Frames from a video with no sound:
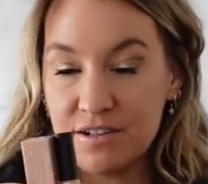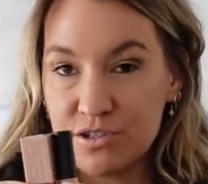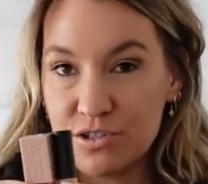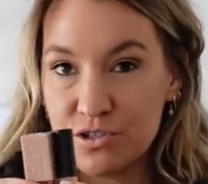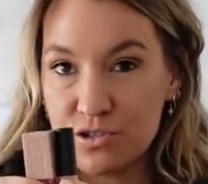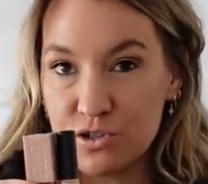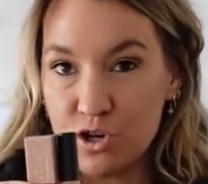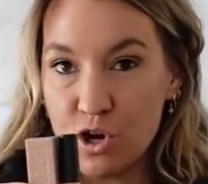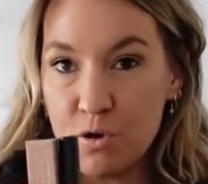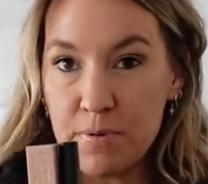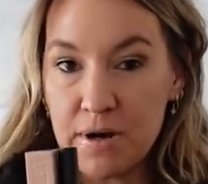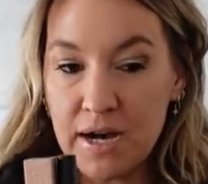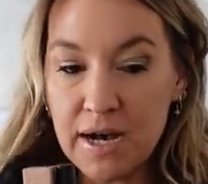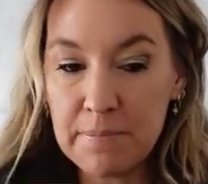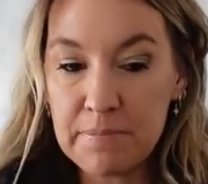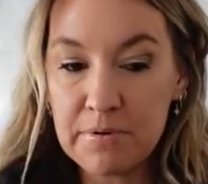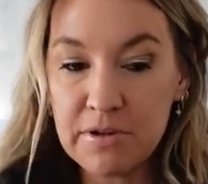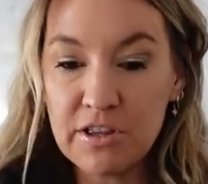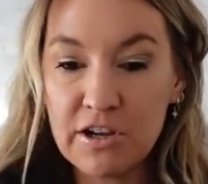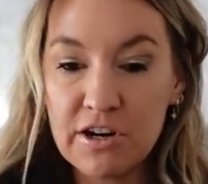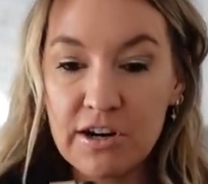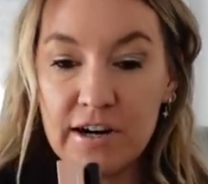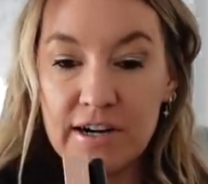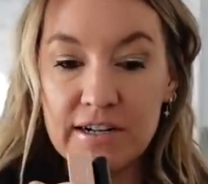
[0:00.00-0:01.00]
So
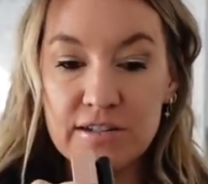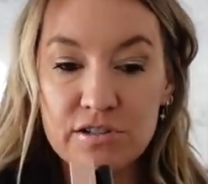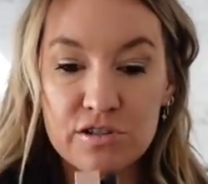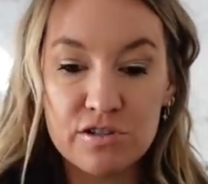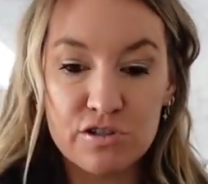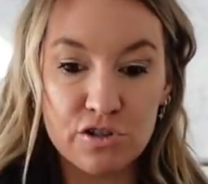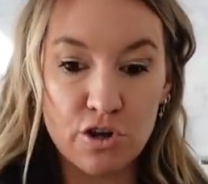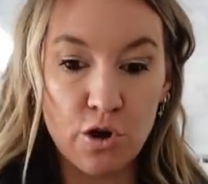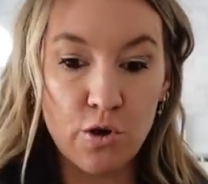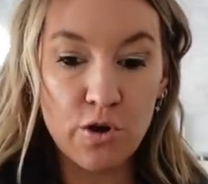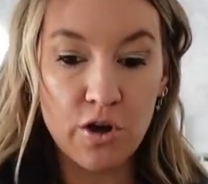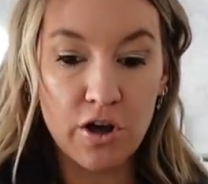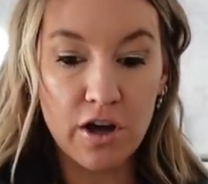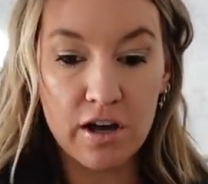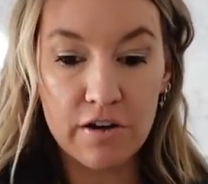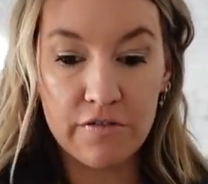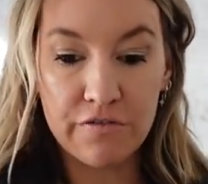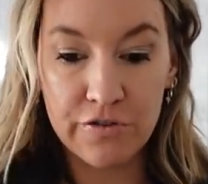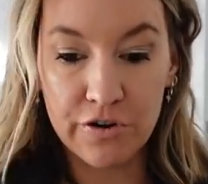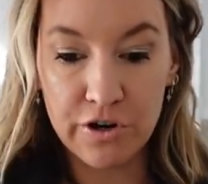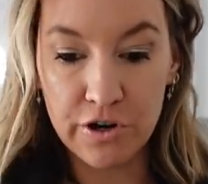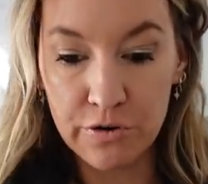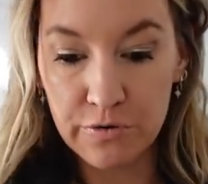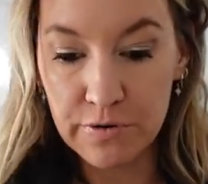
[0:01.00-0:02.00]
popular and so good
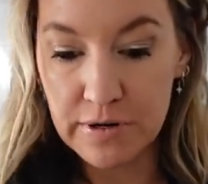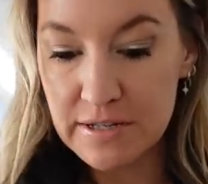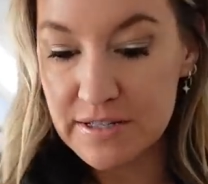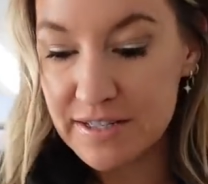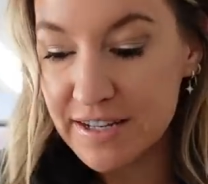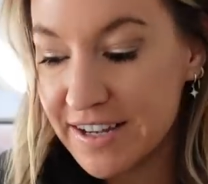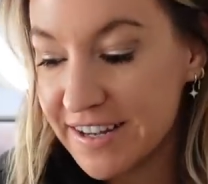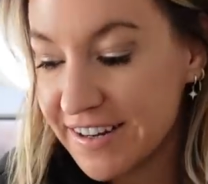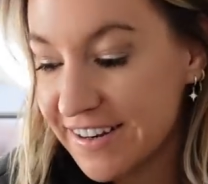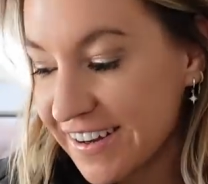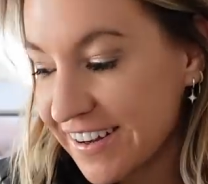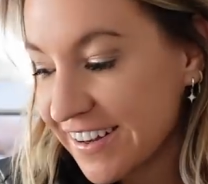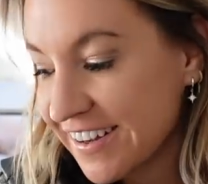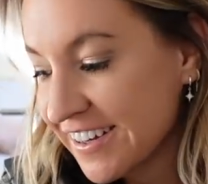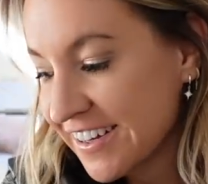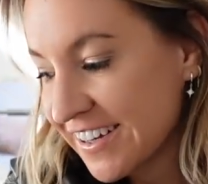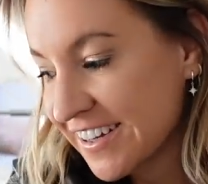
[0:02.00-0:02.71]
for a reason.